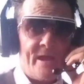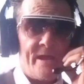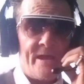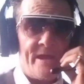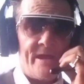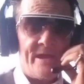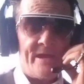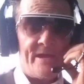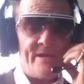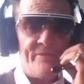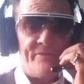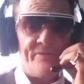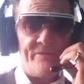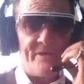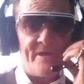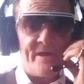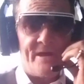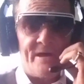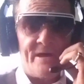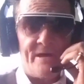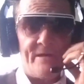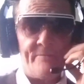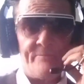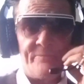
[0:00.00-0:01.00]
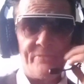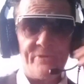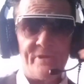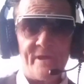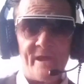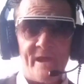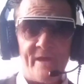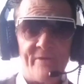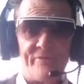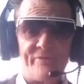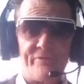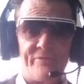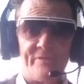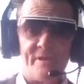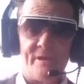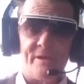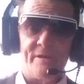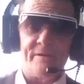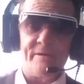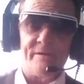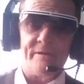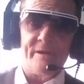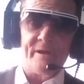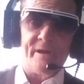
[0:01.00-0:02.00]
And you're
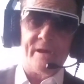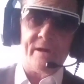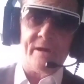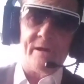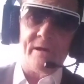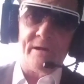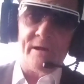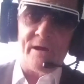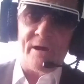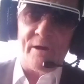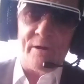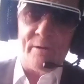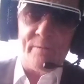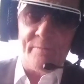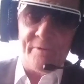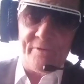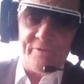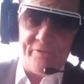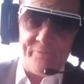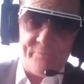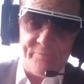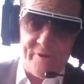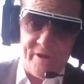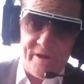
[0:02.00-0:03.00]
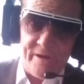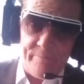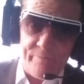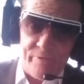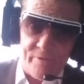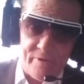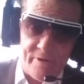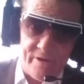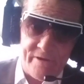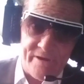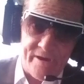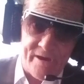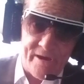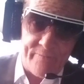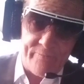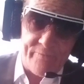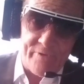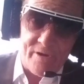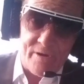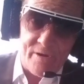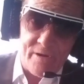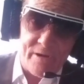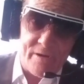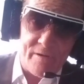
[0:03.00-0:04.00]
hassling homeless people and you're
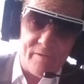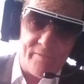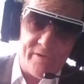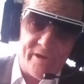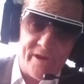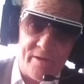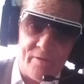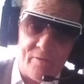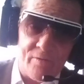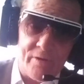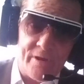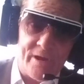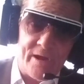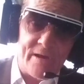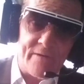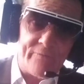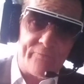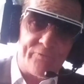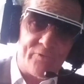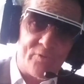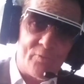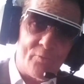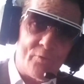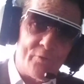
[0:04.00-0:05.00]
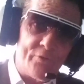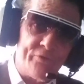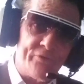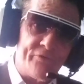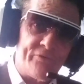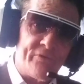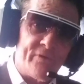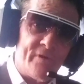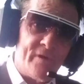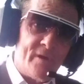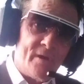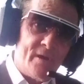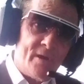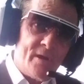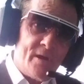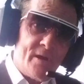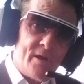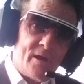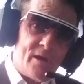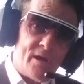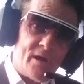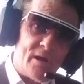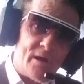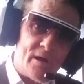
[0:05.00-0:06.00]
having a little giggle afterwards
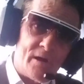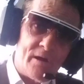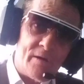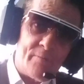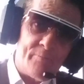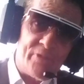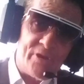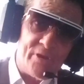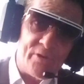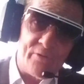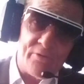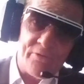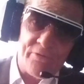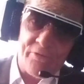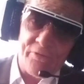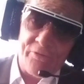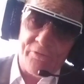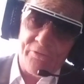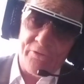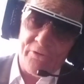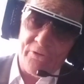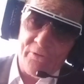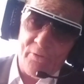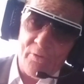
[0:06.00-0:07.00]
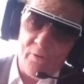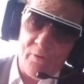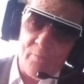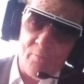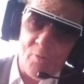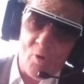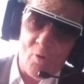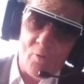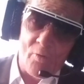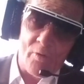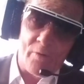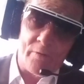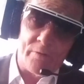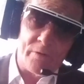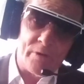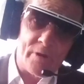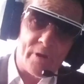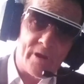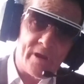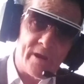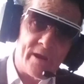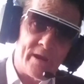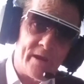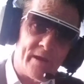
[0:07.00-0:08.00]
because you're a moron.
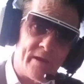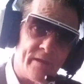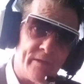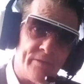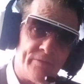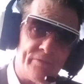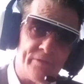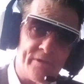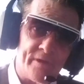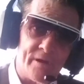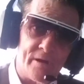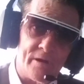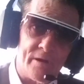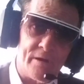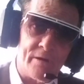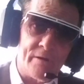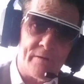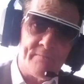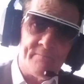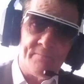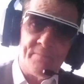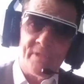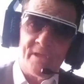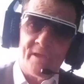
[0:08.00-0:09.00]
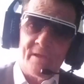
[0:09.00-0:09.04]
And